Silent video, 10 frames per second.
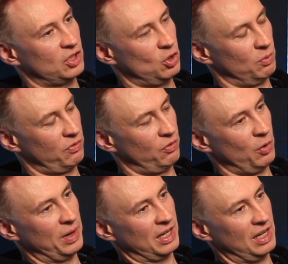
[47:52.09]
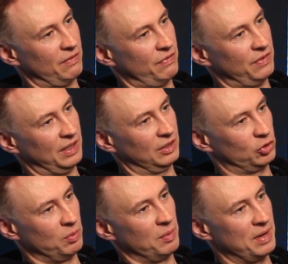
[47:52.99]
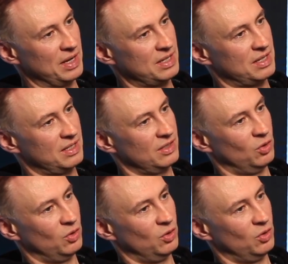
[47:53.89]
come through and feel drum and bass